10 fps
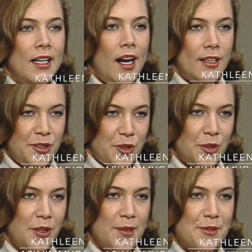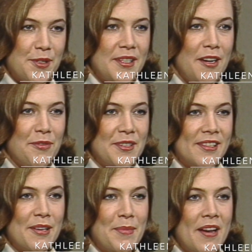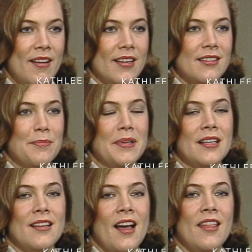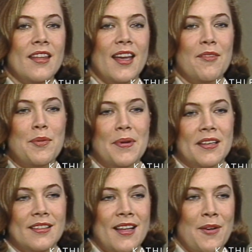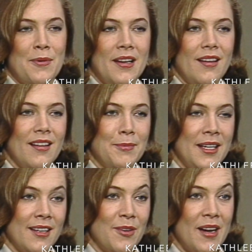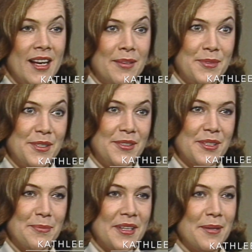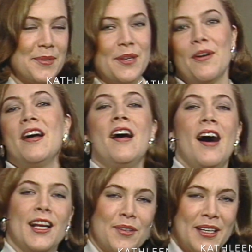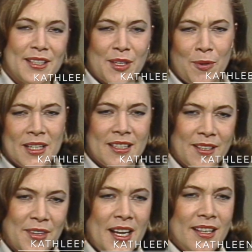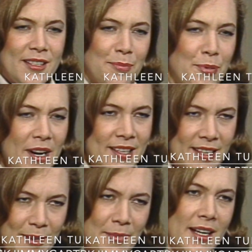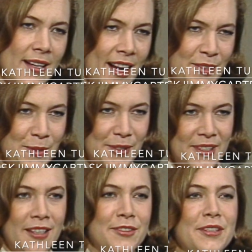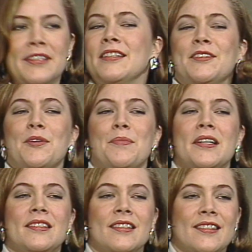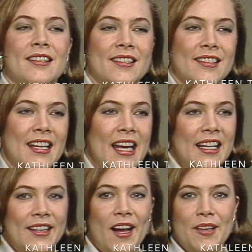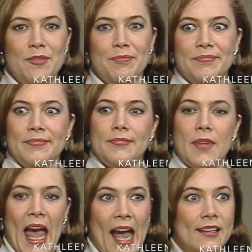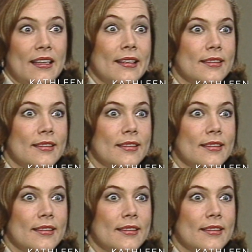unsure of herself in some areas, but I think everybody's that way. I mean, I know I am too sometimes. So I don't think it's a question of suppressing my natural sultriness so much. It's just not acting